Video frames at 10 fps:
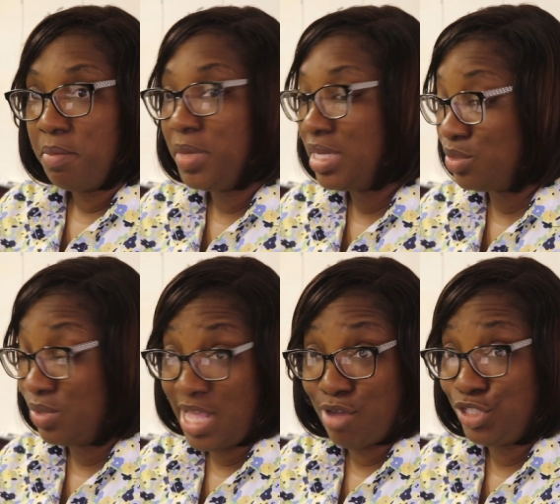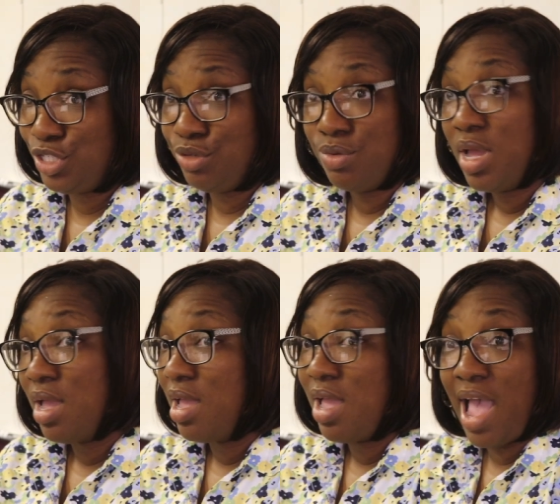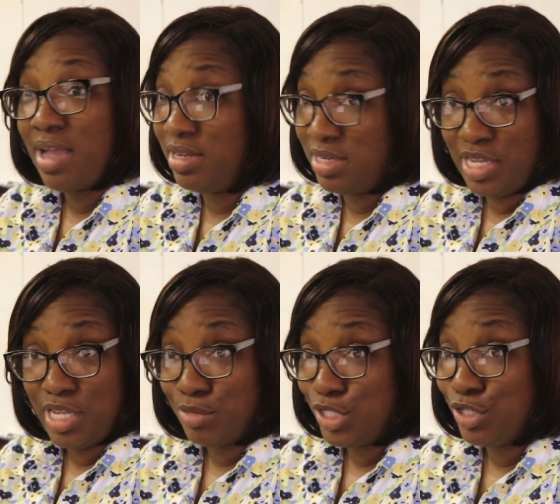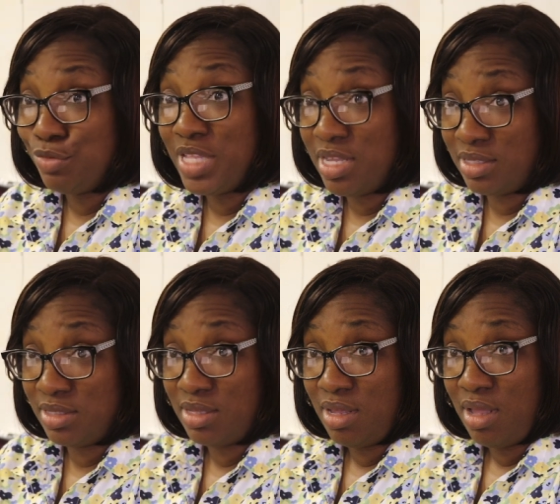because without you, I couldn't get him to do this.